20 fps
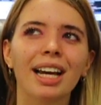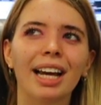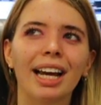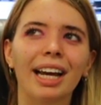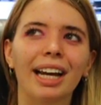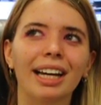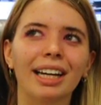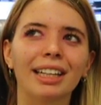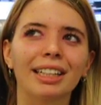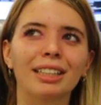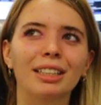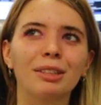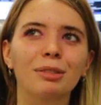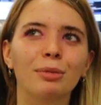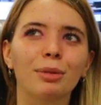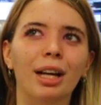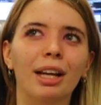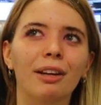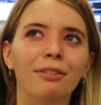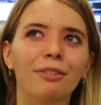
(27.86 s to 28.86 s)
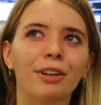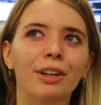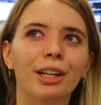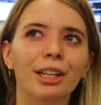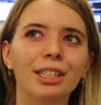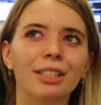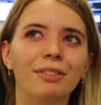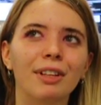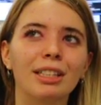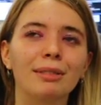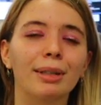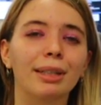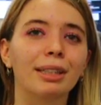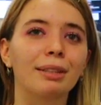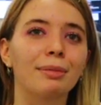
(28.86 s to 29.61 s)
and when I first fixed my,